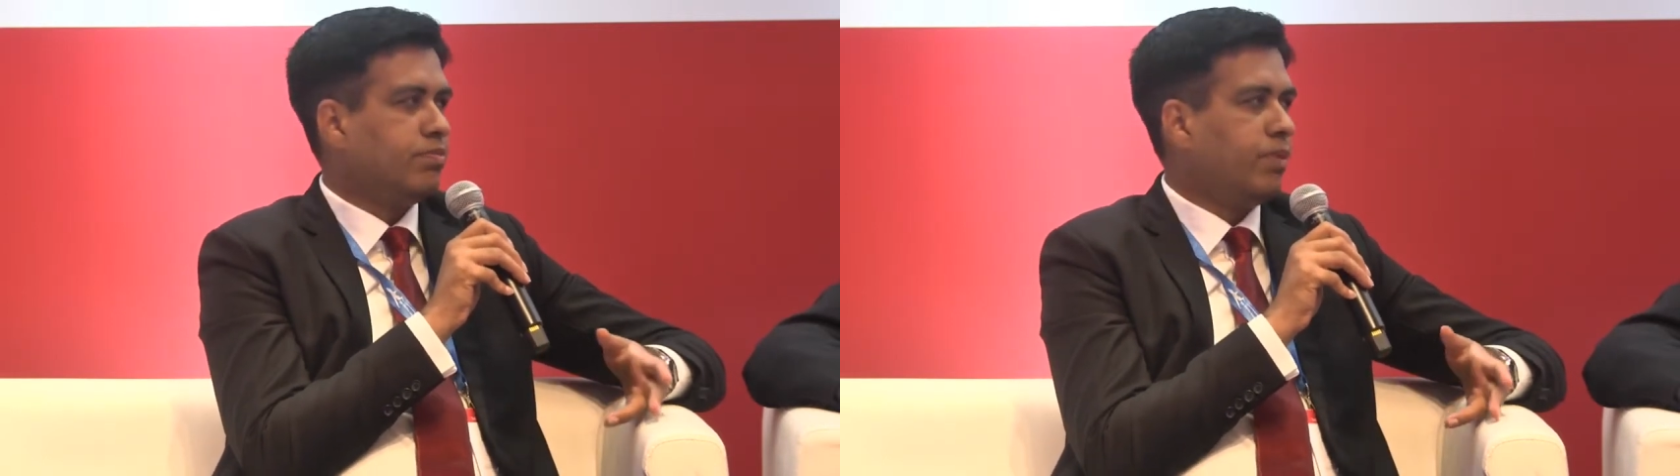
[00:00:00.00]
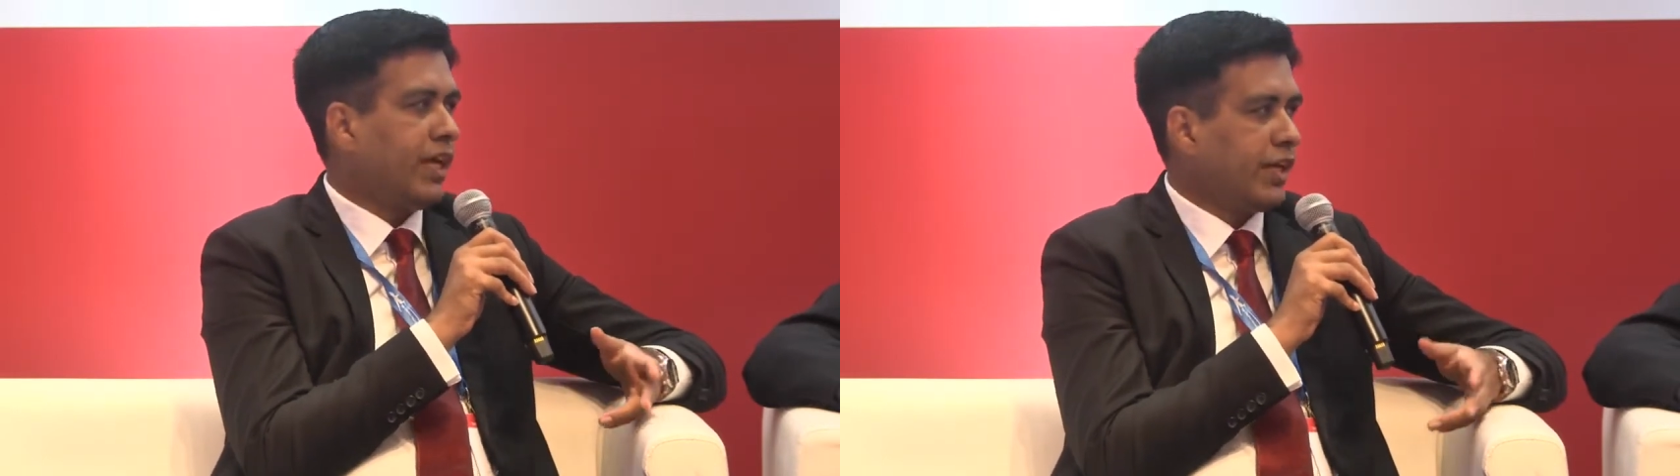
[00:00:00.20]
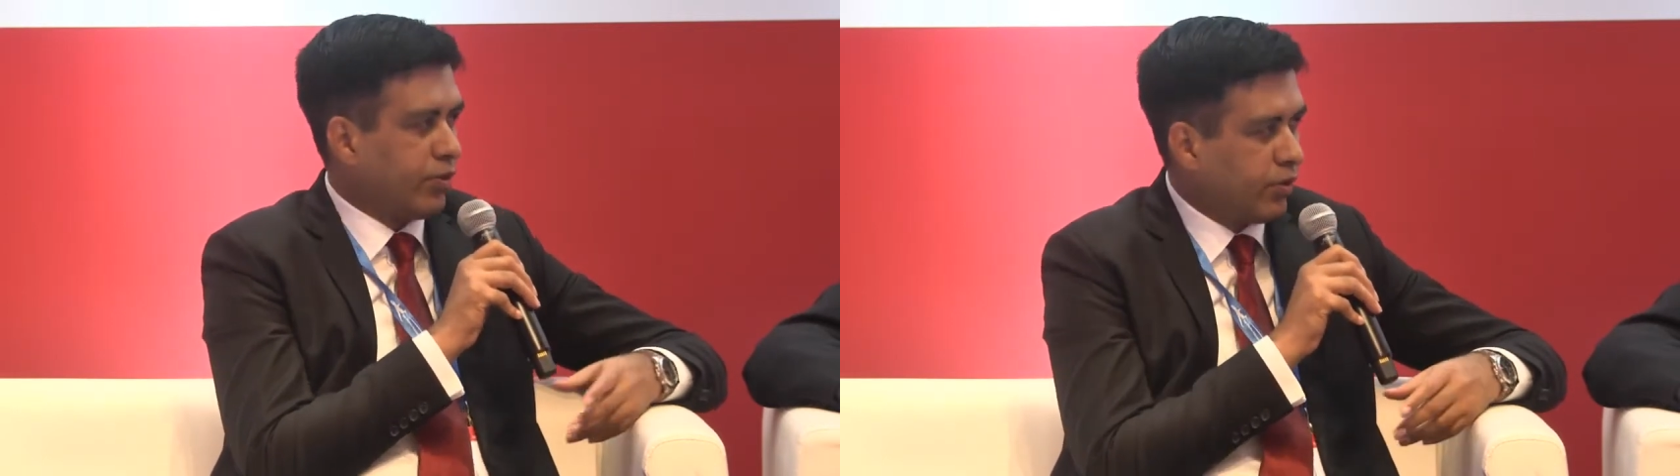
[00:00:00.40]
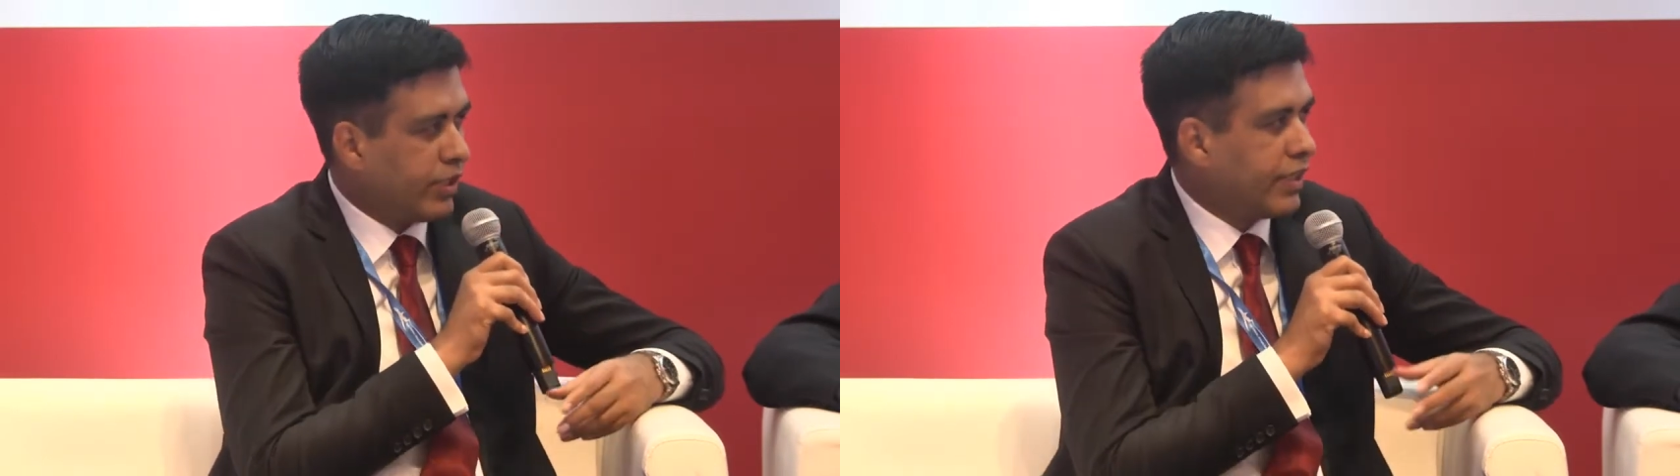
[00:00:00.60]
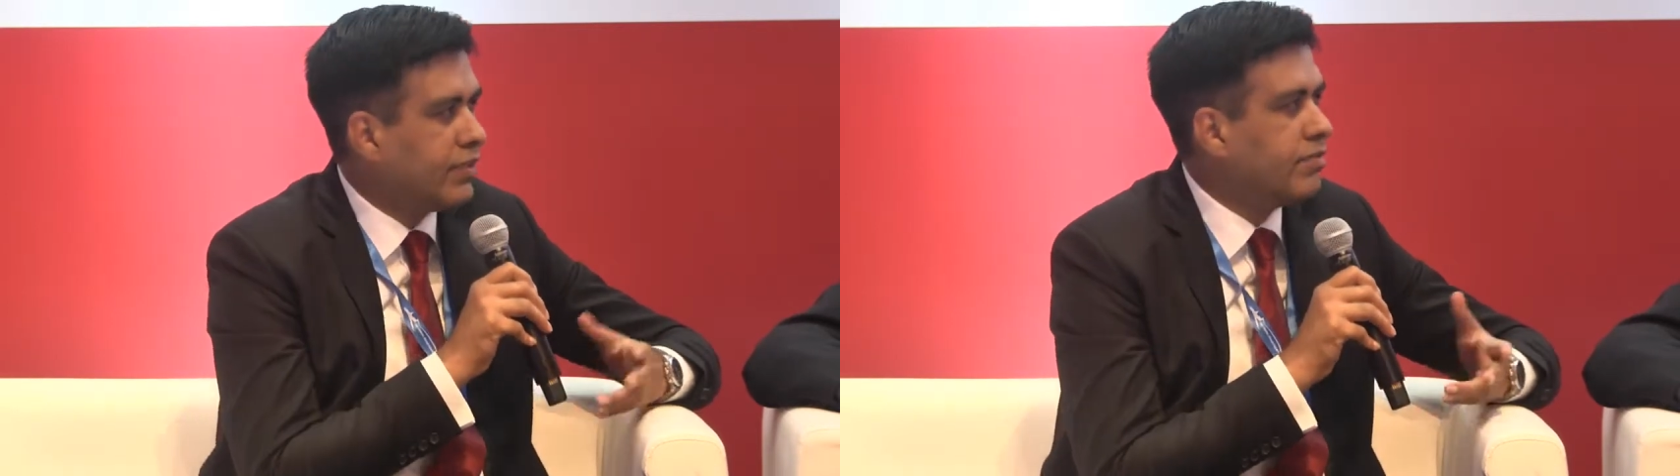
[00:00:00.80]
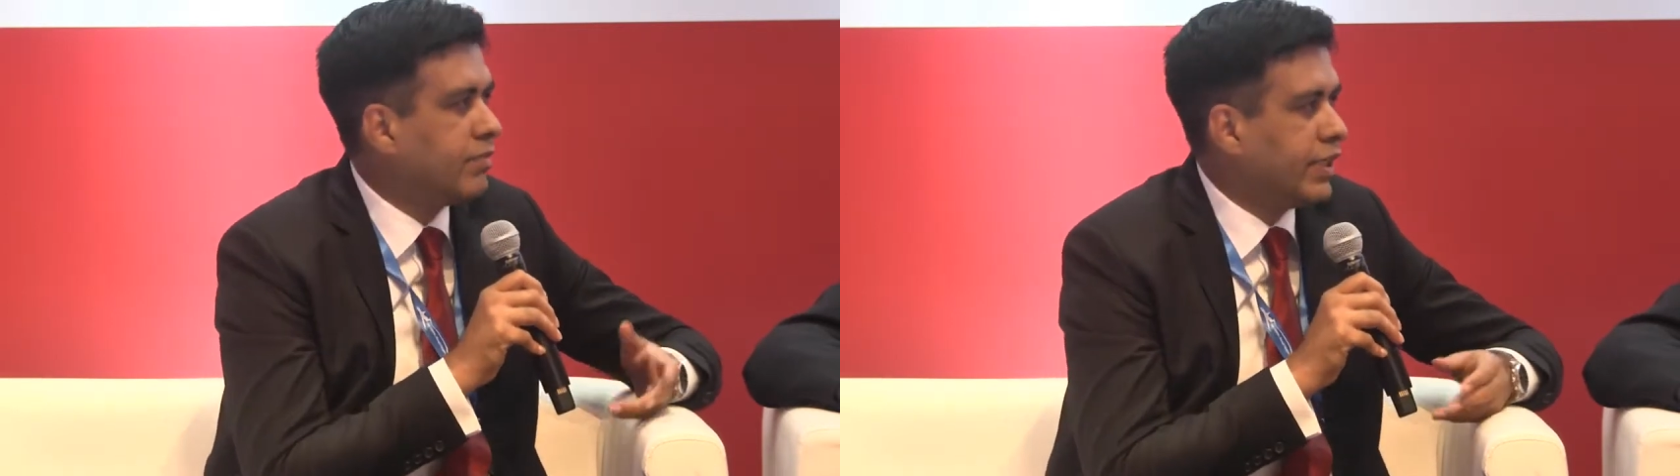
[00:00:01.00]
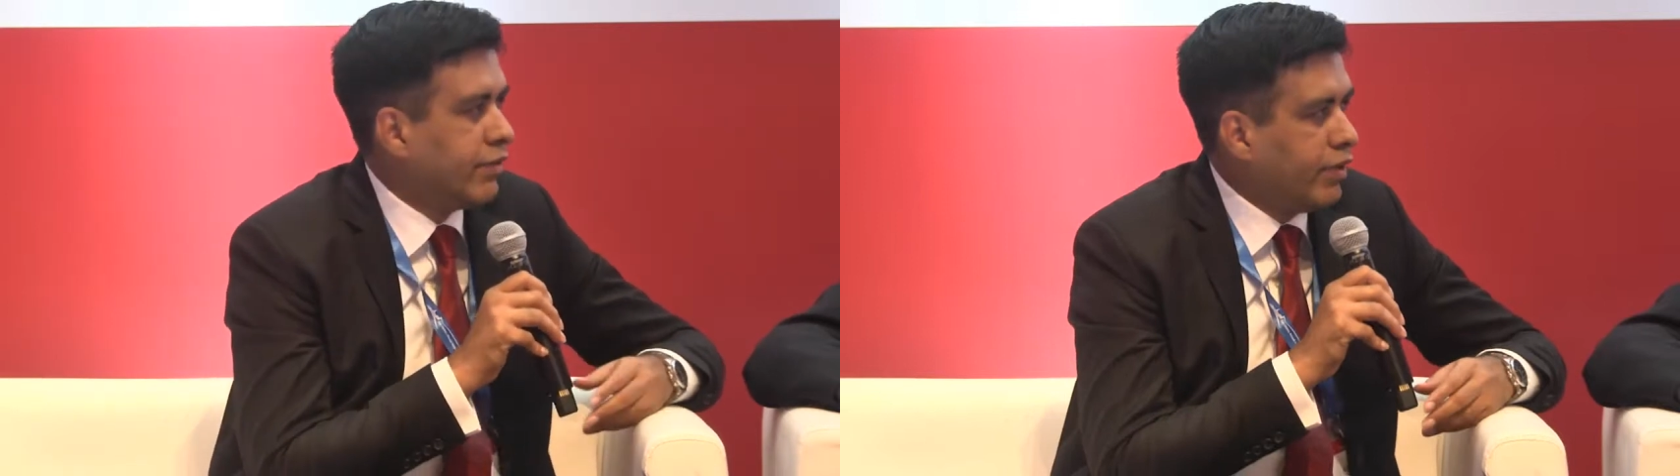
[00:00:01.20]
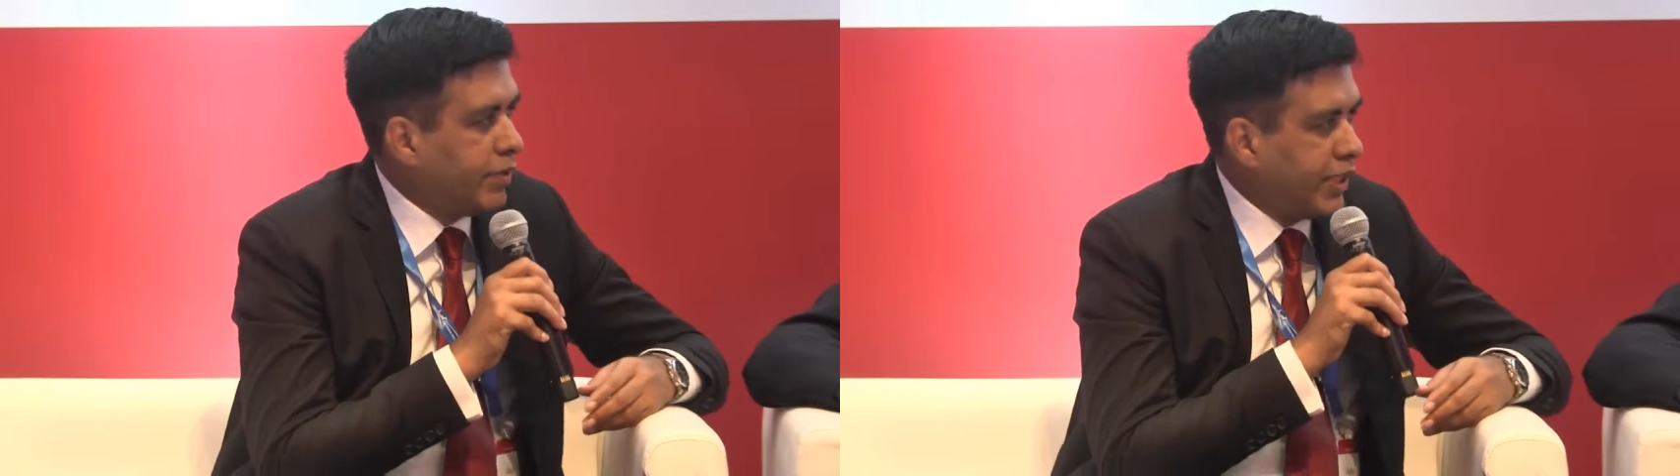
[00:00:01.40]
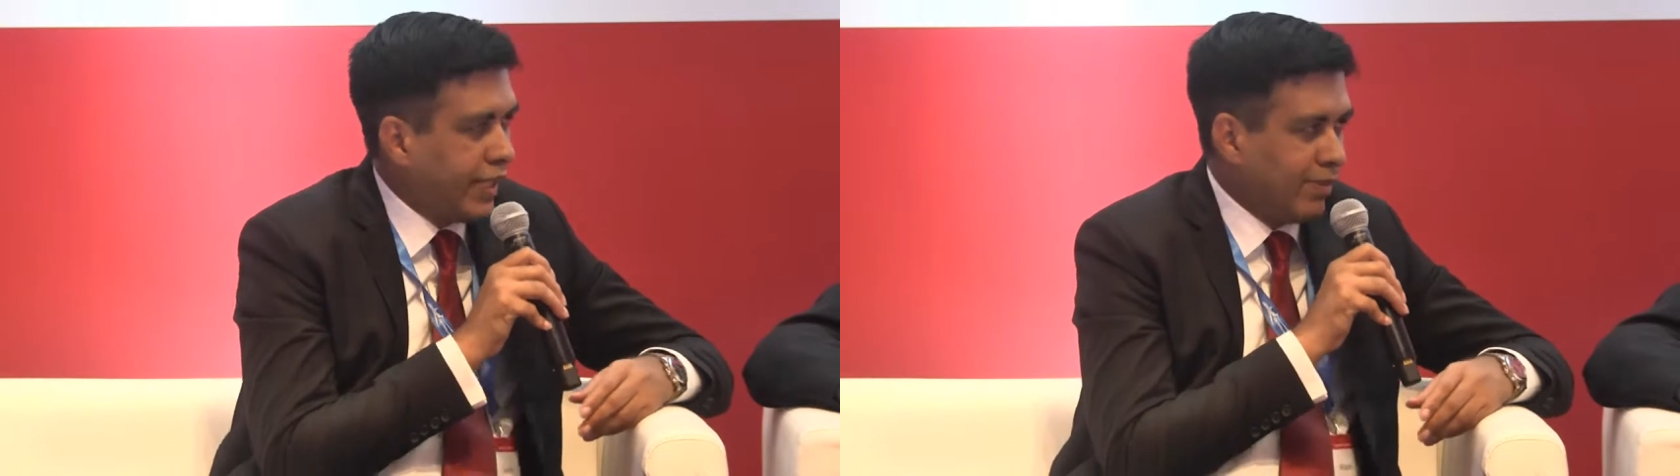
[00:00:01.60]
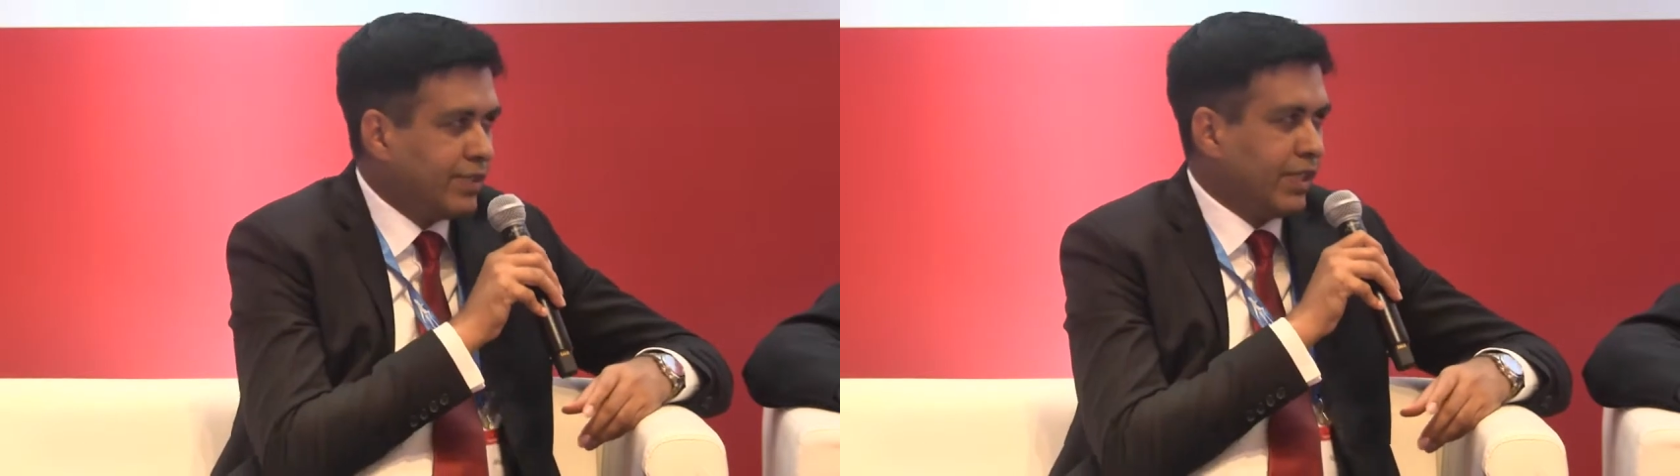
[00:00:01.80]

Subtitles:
play, you know, then it will be a game